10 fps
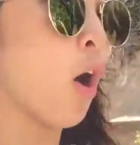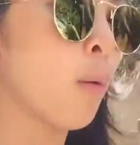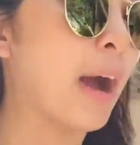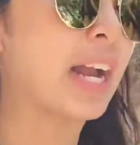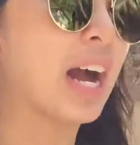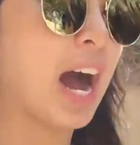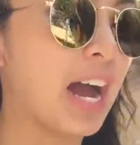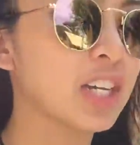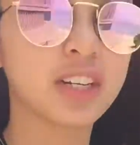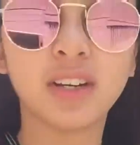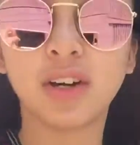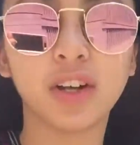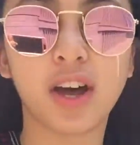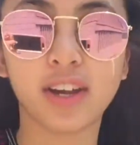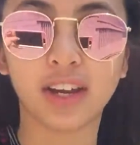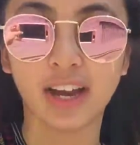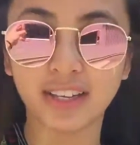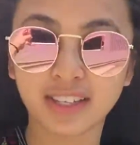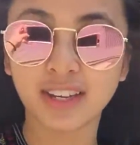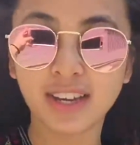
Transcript: Oh my gosh, hold on you guys.